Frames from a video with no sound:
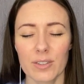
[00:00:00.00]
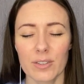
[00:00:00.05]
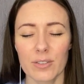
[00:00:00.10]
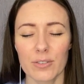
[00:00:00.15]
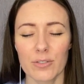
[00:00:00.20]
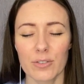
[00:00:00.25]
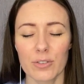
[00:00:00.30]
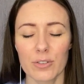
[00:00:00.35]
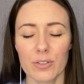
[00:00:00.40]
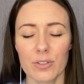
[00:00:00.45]

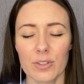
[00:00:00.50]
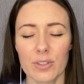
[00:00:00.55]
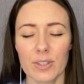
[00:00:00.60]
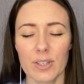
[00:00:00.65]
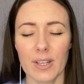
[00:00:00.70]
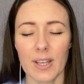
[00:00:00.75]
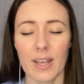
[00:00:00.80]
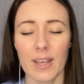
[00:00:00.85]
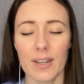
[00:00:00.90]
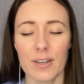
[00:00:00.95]
of your
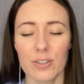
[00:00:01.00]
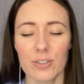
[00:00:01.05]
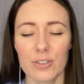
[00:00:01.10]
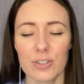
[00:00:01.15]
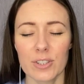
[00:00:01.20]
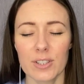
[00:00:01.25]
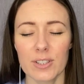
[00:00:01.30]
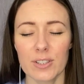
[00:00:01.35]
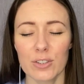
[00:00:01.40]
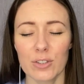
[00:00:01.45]

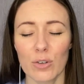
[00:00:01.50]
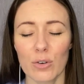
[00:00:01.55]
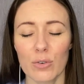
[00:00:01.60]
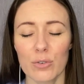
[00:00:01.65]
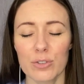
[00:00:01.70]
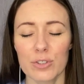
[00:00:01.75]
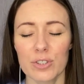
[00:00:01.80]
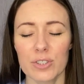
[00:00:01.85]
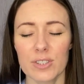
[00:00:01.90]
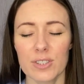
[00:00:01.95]
energy and
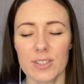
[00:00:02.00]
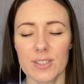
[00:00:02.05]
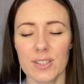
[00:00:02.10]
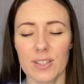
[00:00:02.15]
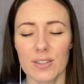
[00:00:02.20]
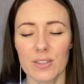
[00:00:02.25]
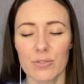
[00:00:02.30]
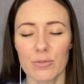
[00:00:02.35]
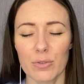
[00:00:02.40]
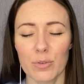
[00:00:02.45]
consciousness
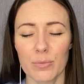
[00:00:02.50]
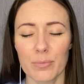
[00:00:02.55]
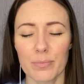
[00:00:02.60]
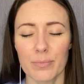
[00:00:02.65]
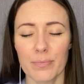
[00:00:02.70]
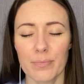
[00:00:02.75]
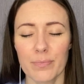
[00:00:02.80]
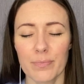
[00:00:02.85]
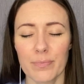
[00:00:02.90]
in the room.